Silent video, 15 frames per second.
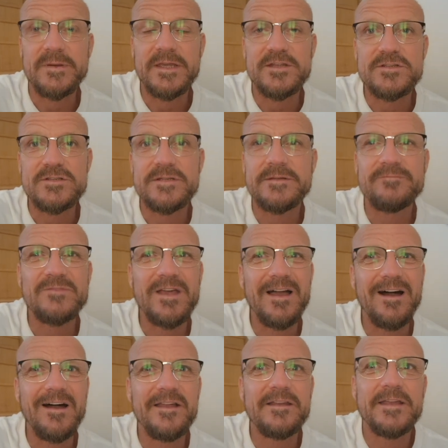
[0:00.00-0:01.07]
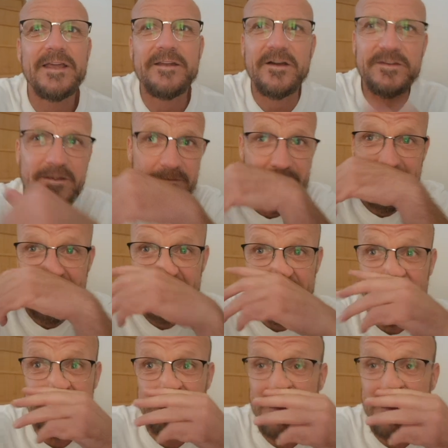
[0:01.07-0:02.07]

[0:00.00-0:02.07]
pictures. And I don't think it's as